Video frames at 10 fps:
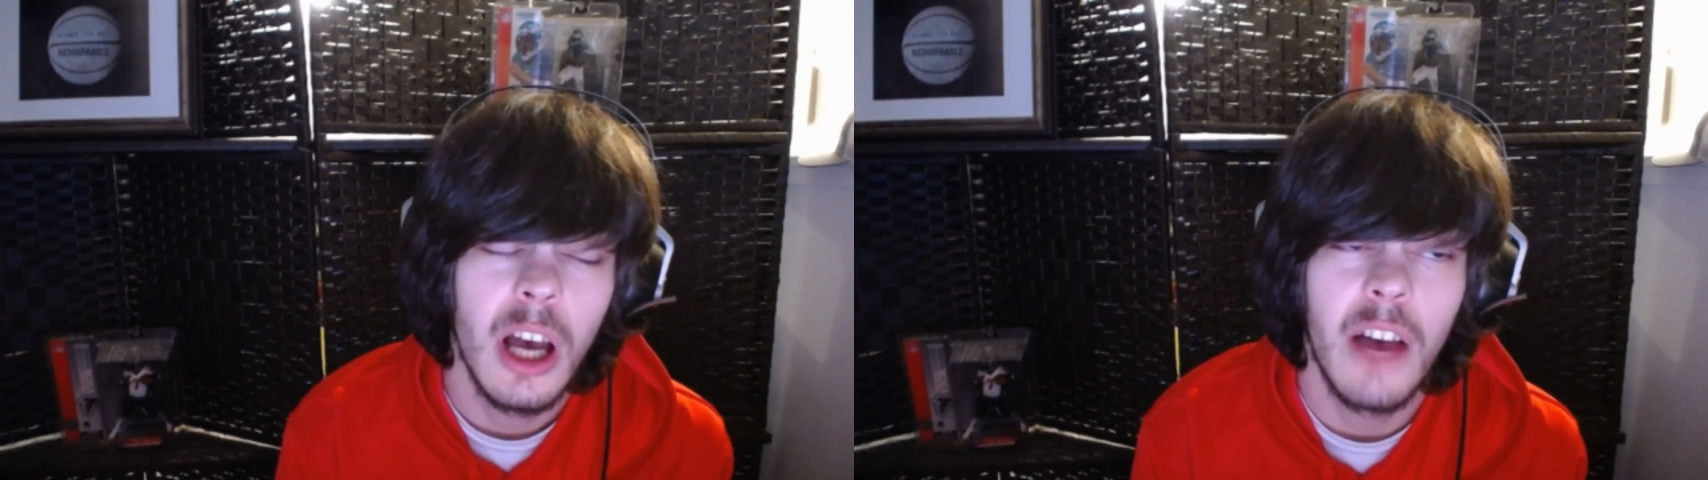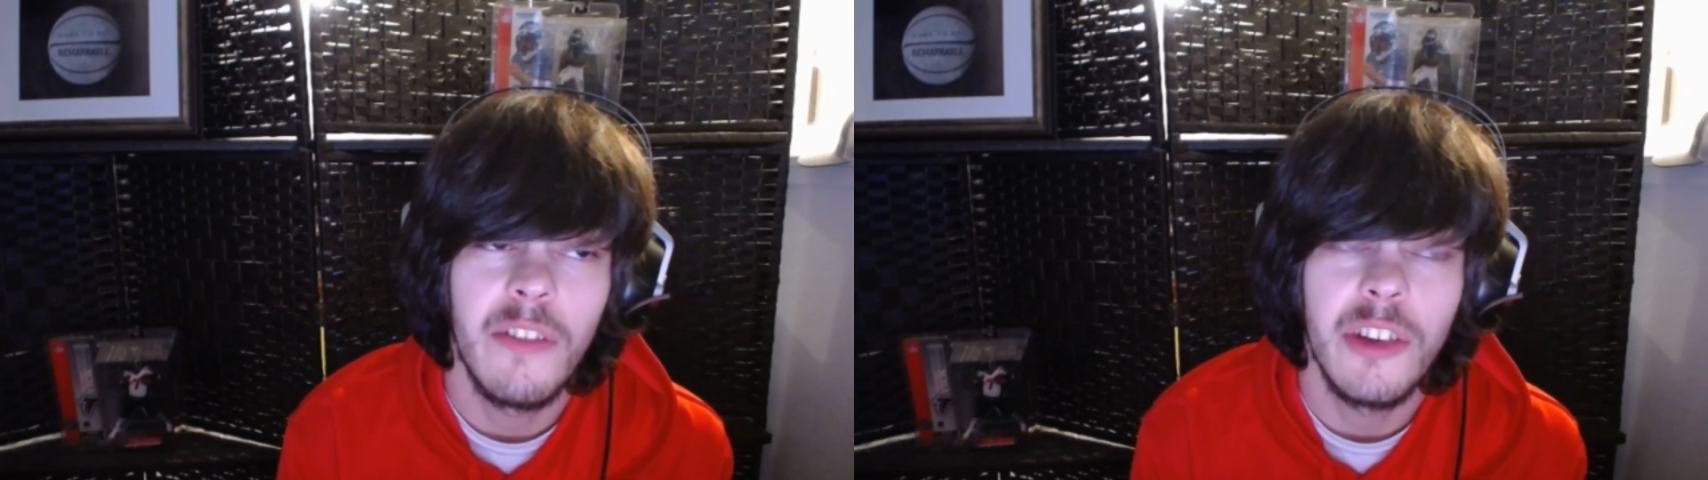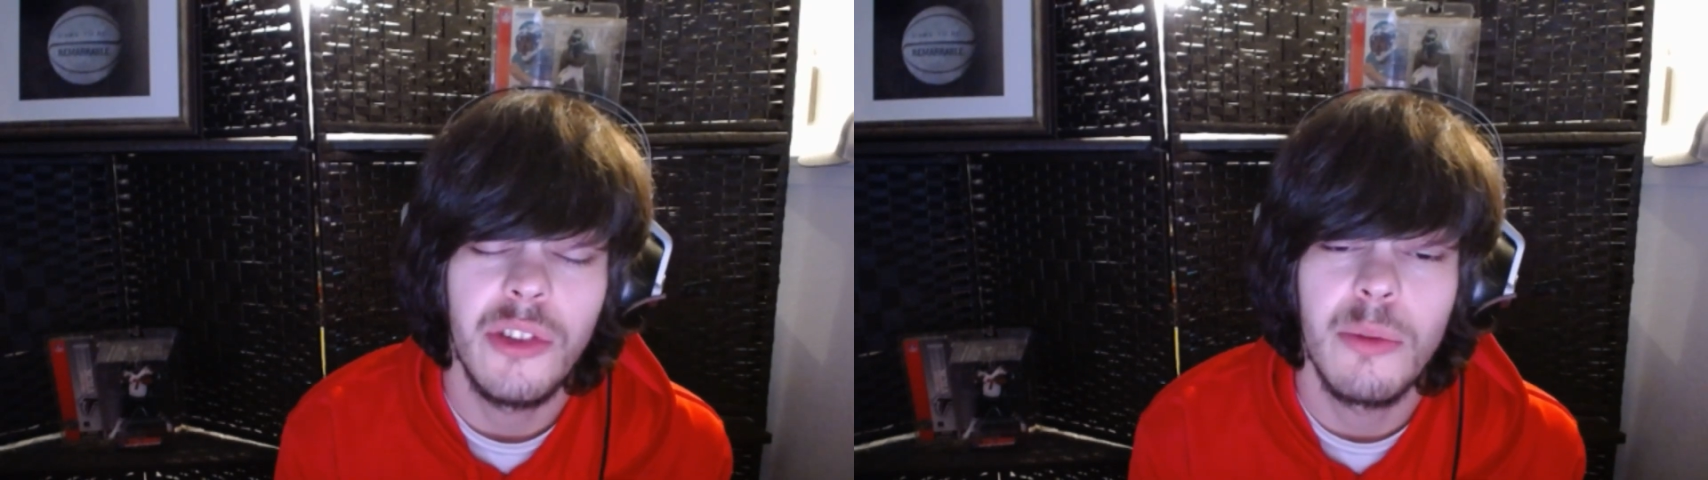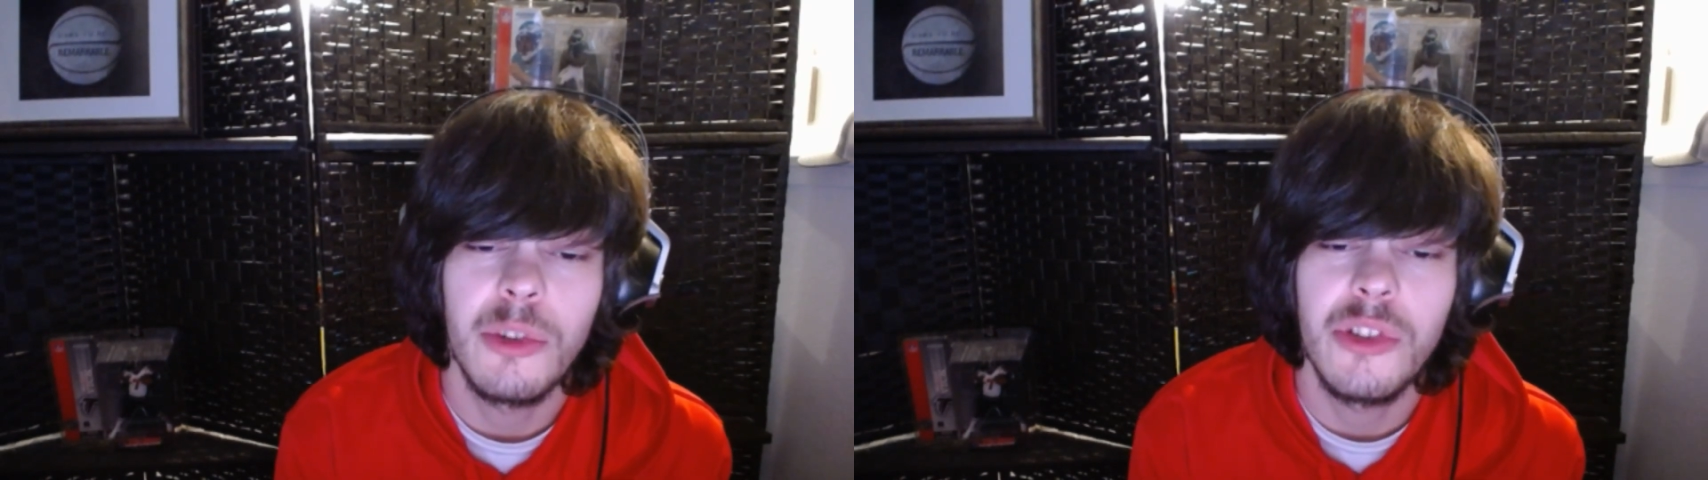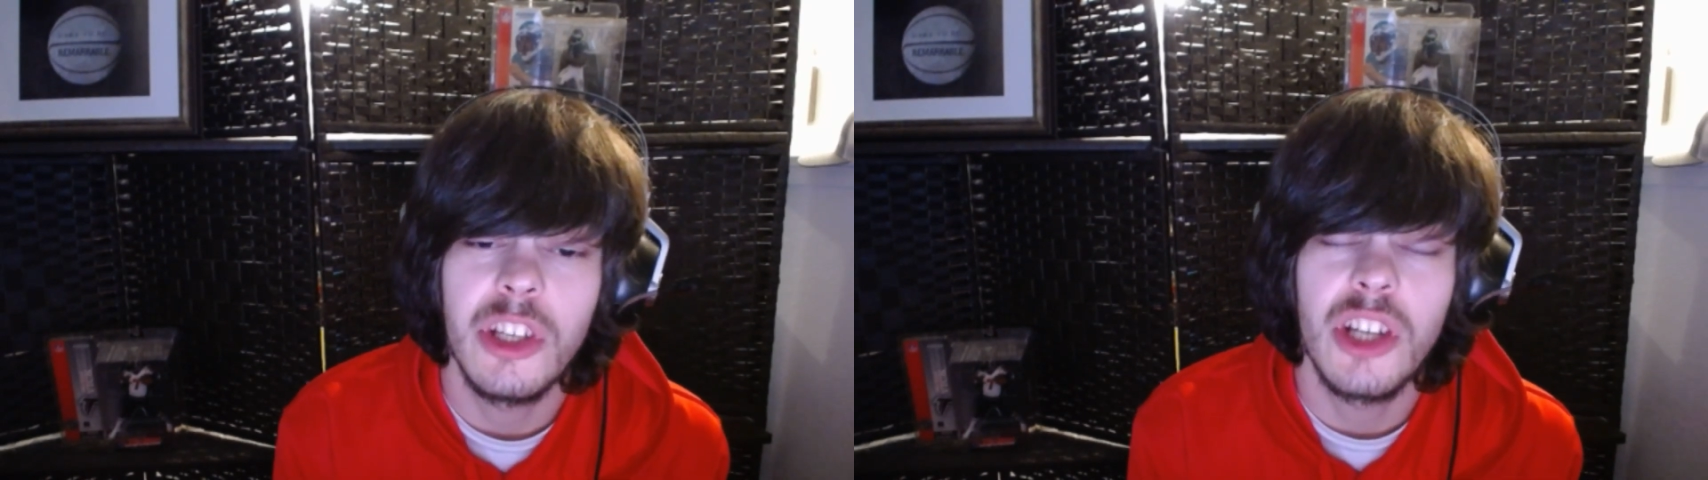Obviously,
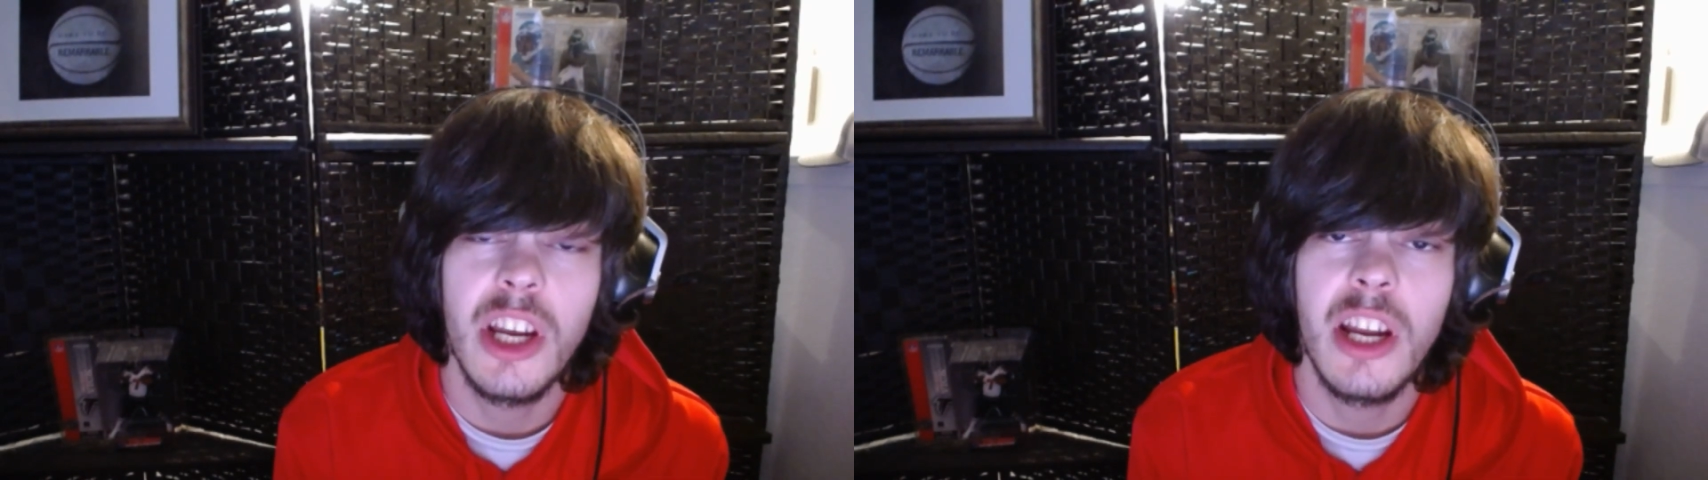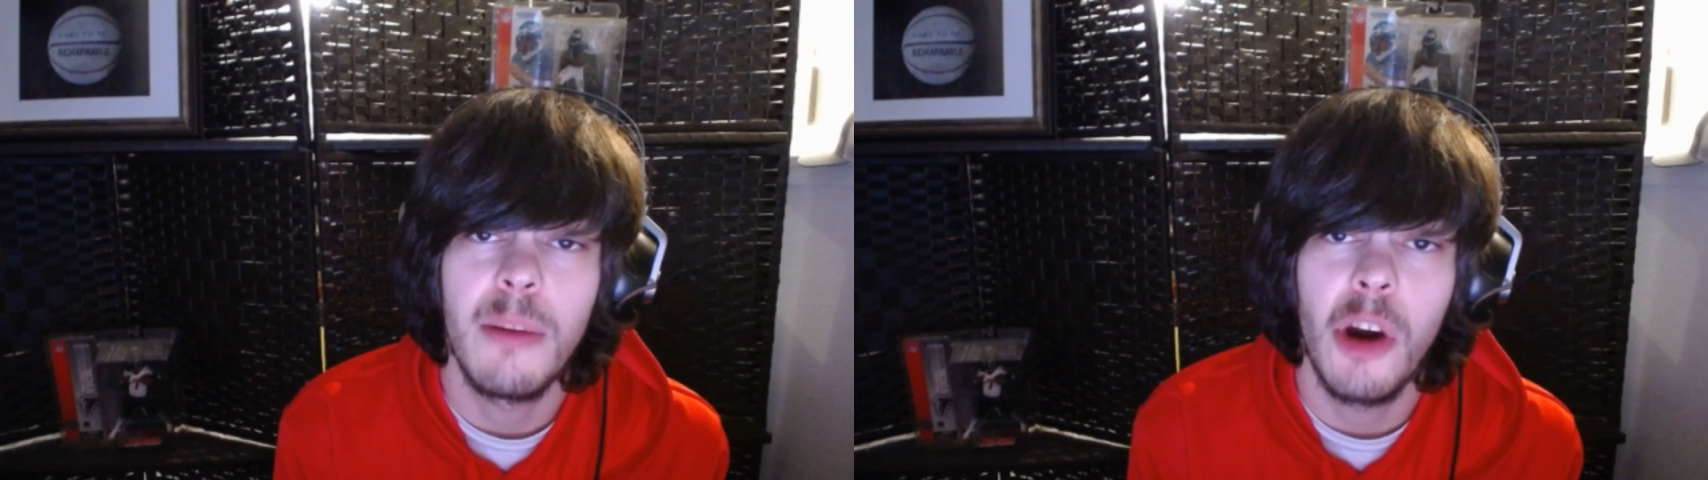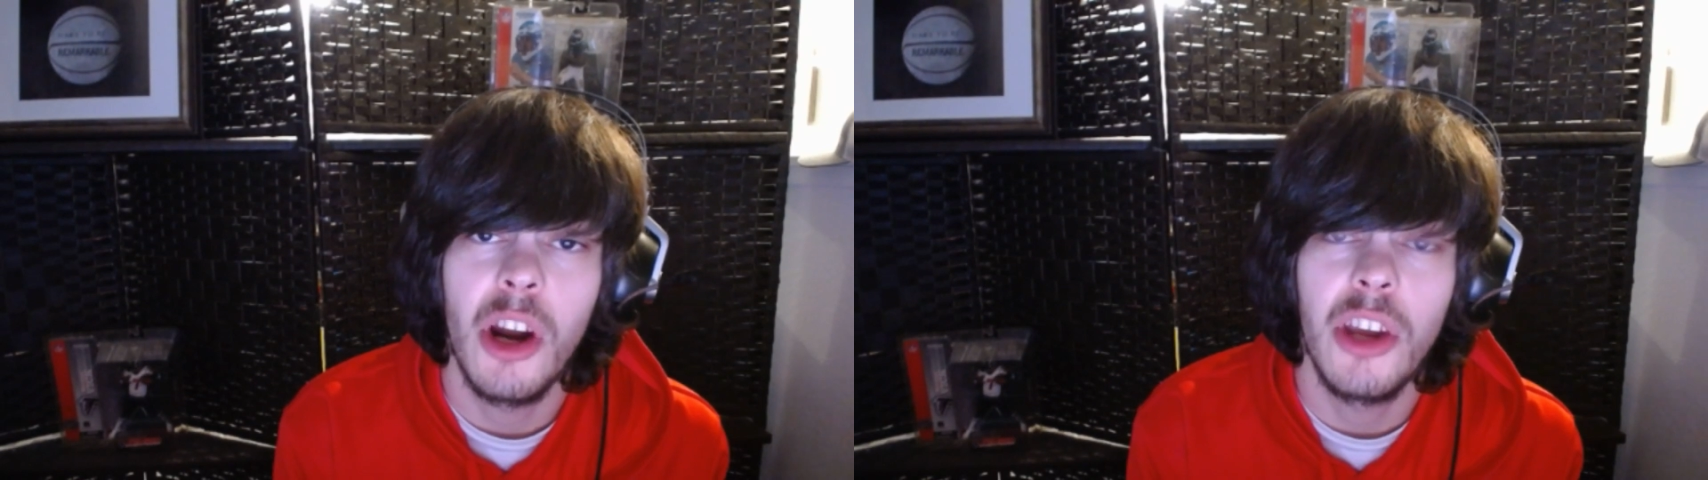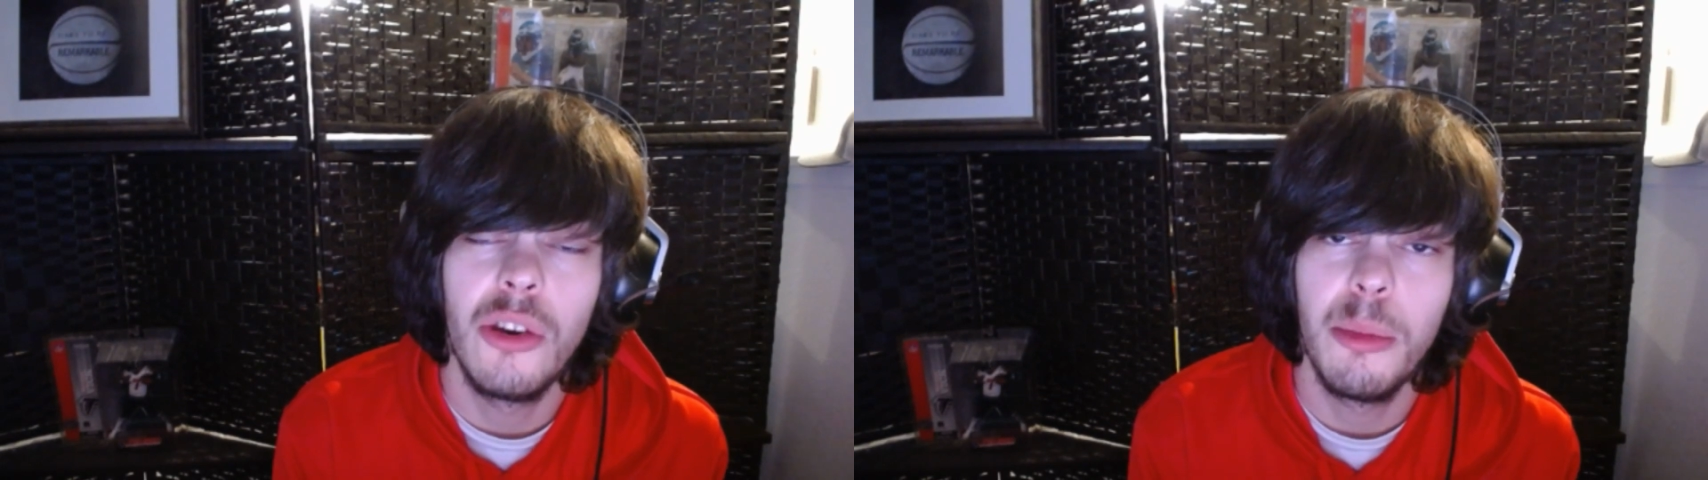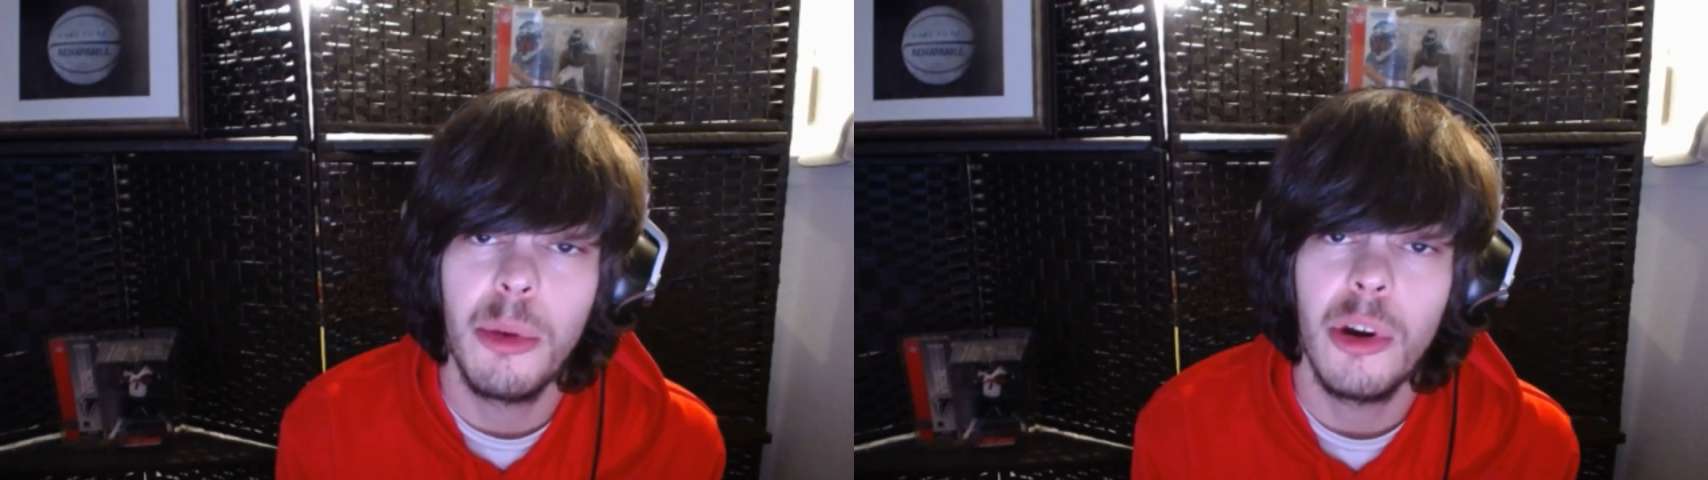once they traded Amari
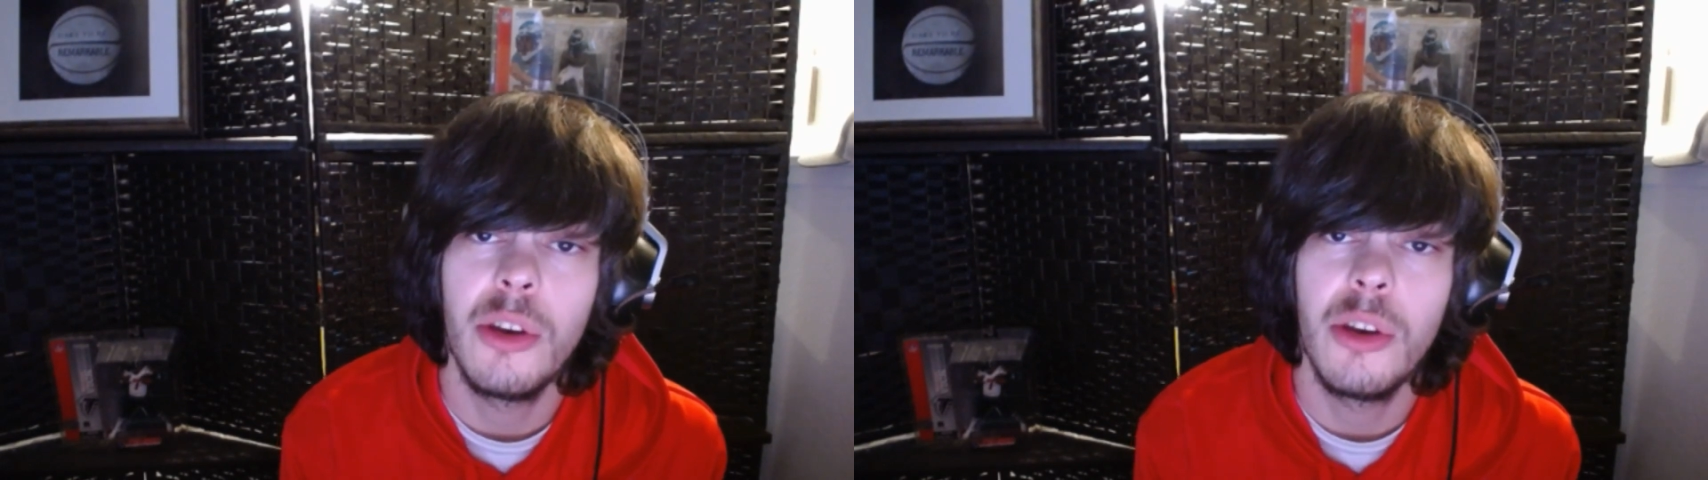Cooper,